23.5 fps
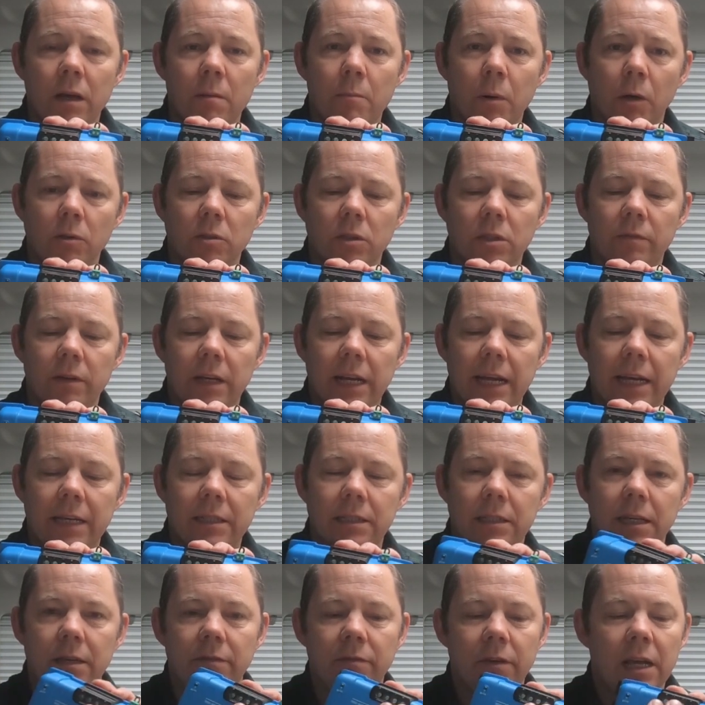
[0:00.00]
positive and
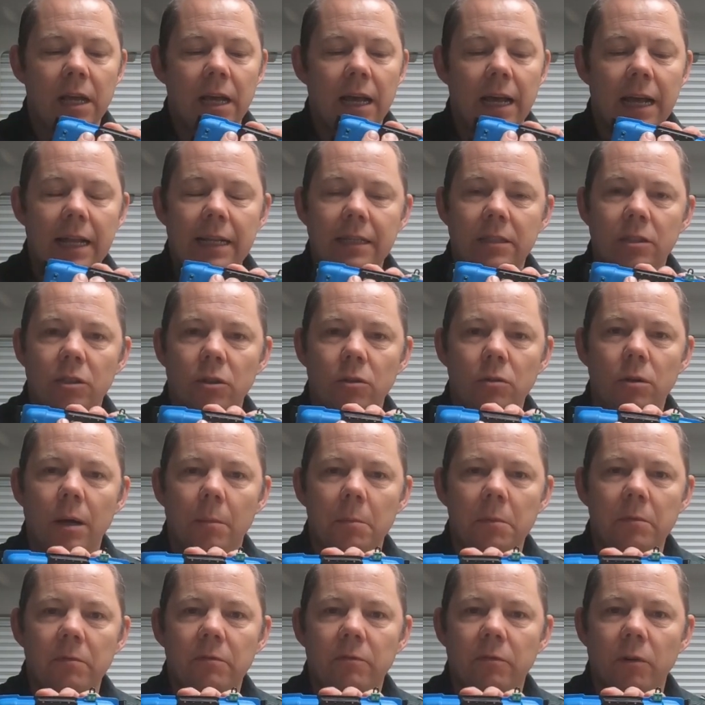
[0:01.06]
negative, and 2
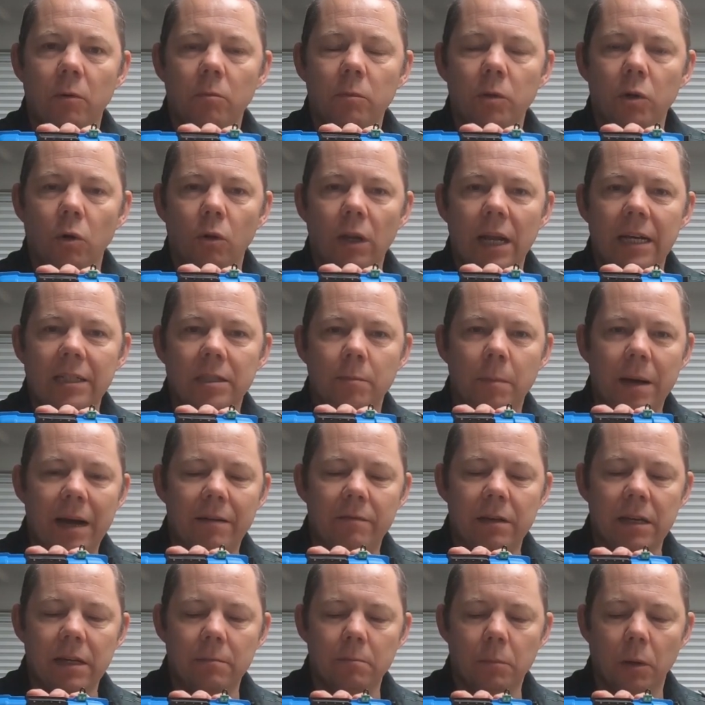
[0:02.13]
coming from your leisure
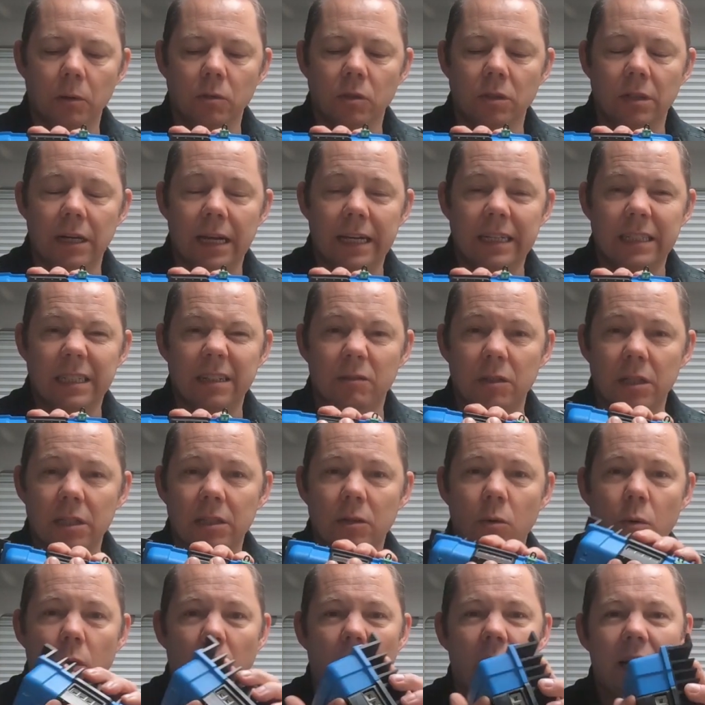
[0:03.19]
battery, positive and negative. So it's
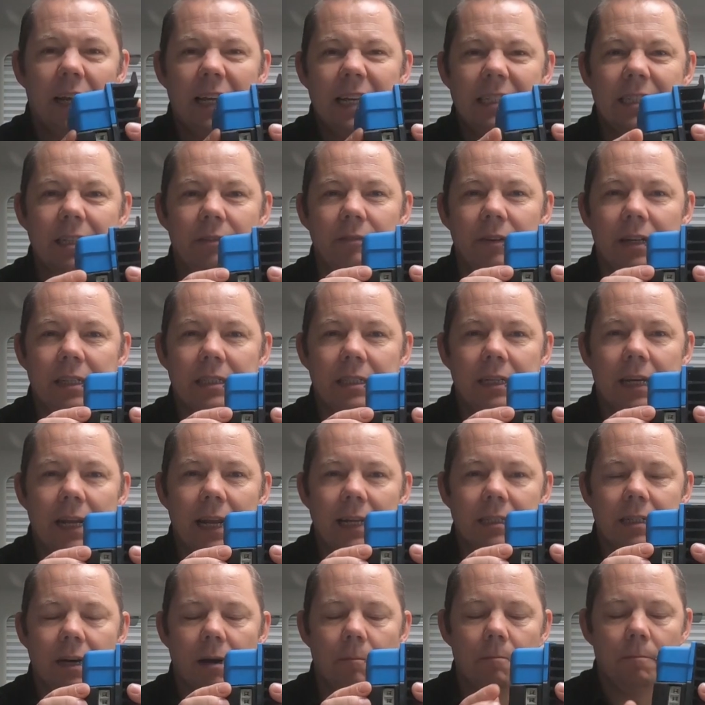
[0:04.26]
quite an easy thing to
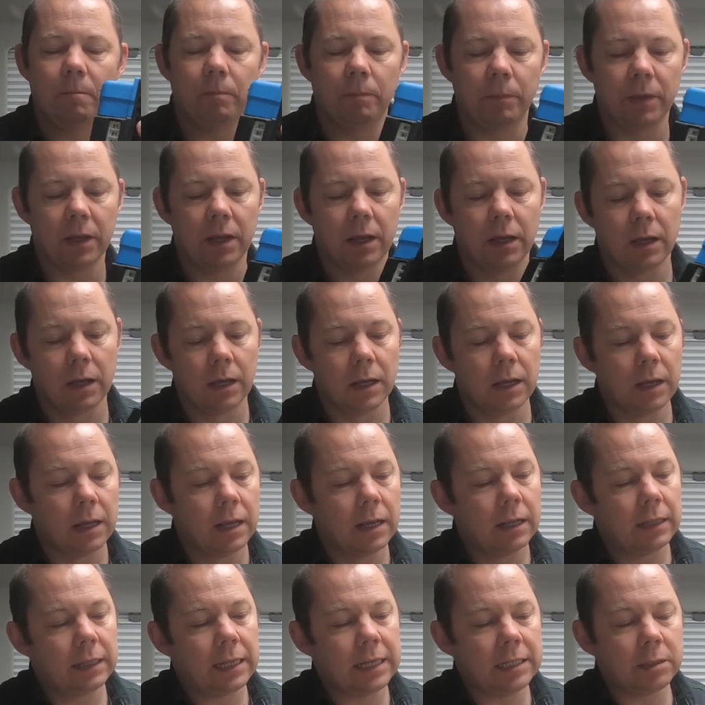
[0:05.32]
connect up.
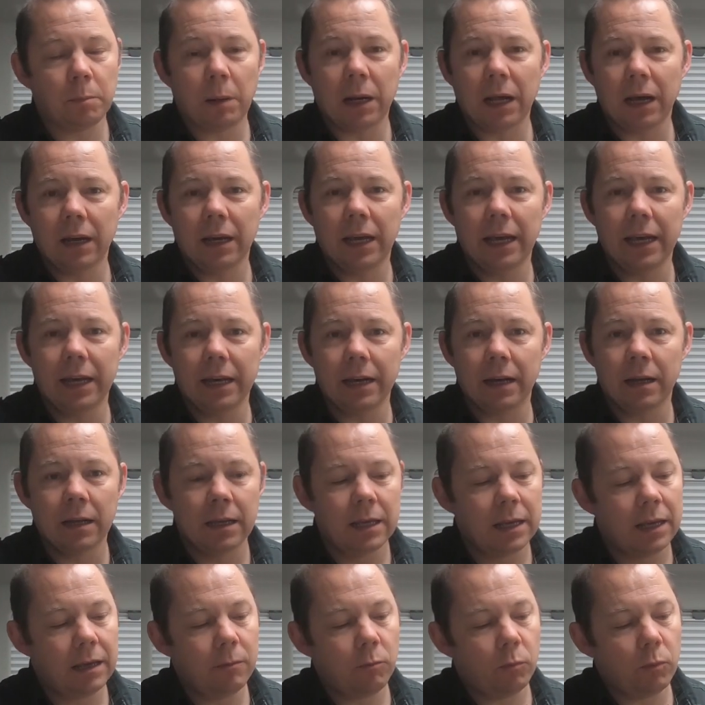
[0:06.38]
This plug here,
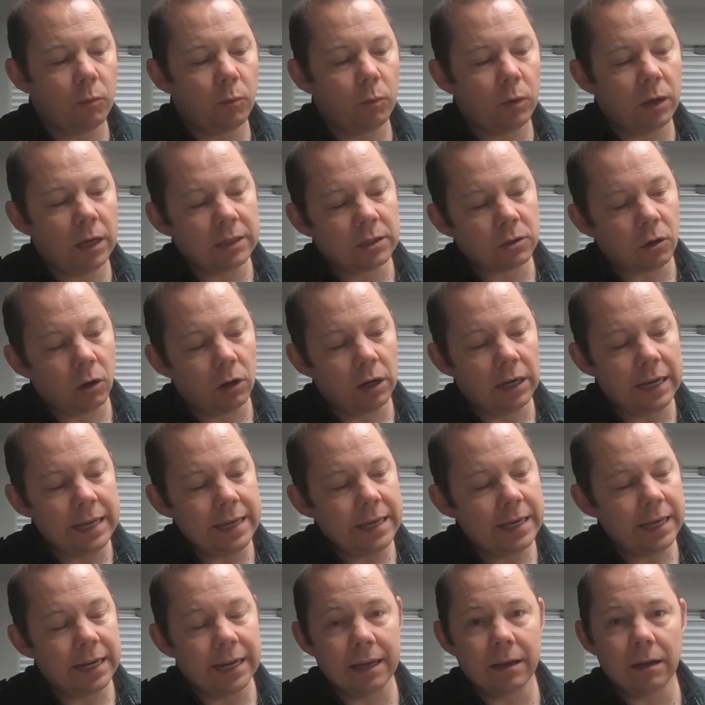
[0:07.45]
it's got a
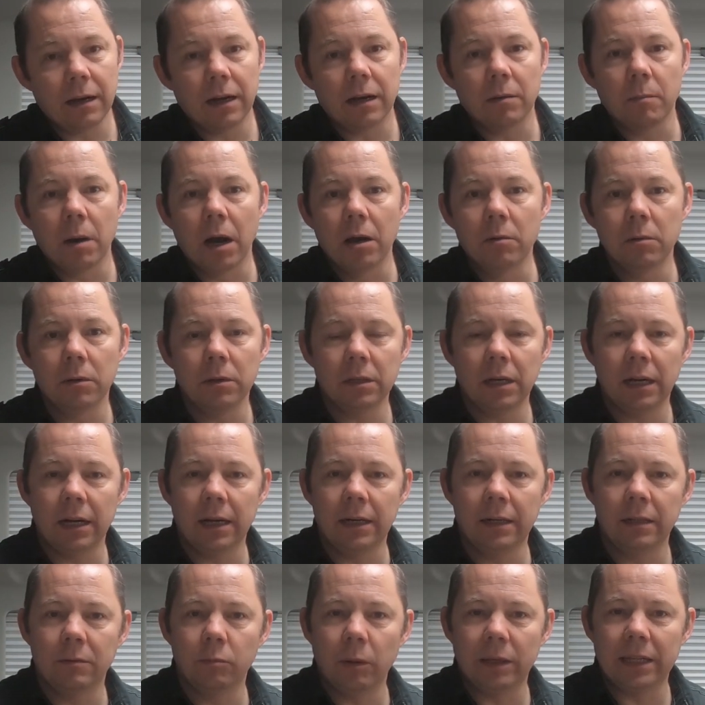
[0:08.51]
link in it at the moment,
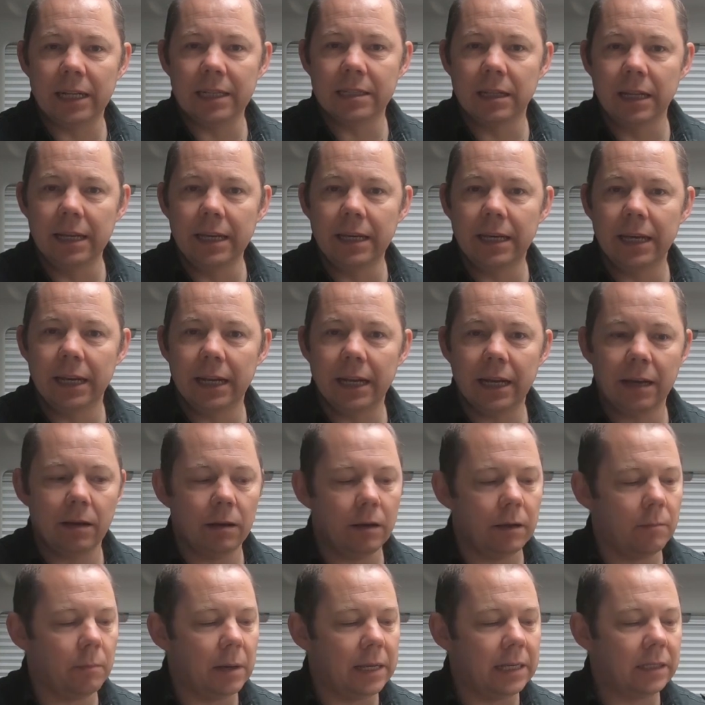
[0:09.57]
and with this link in it,
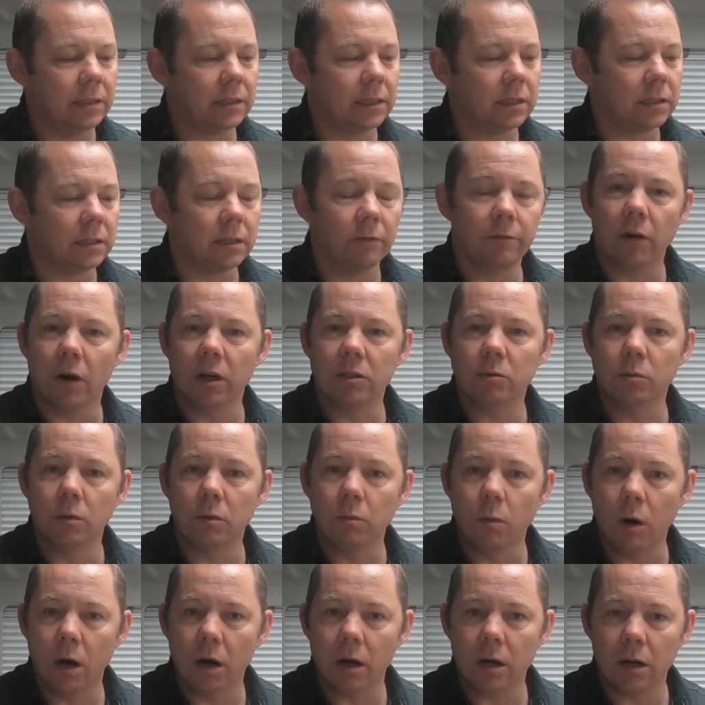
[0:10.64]
it means this device would
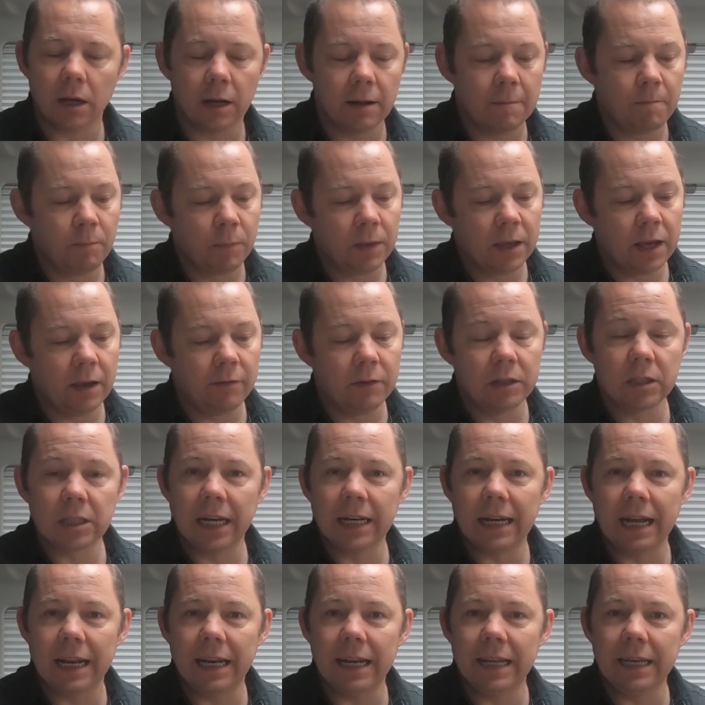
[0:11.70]
work. If you
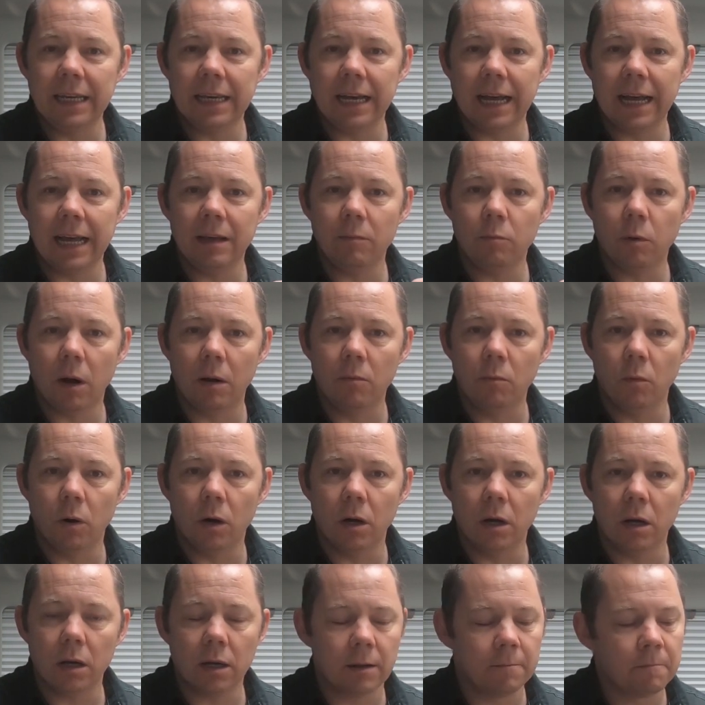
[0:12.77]
take that link out, it won't
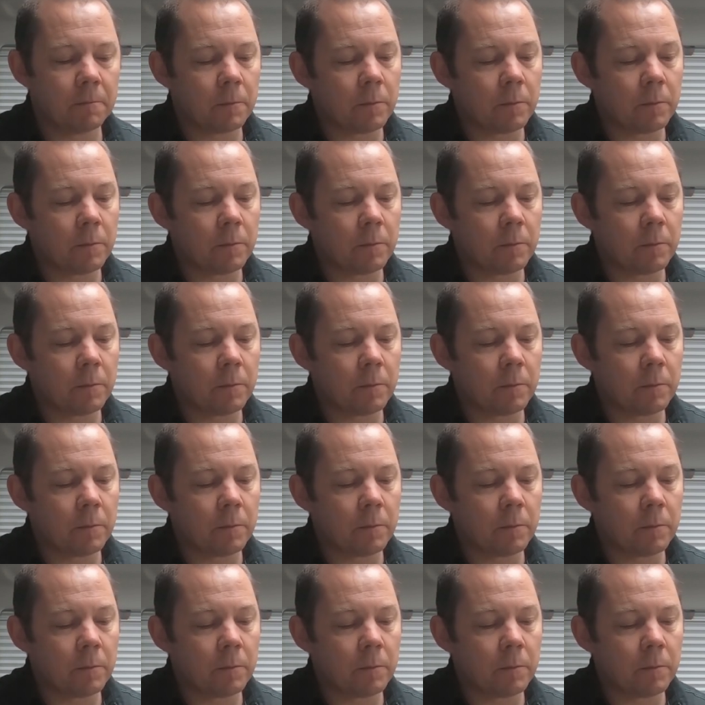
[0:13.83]
work.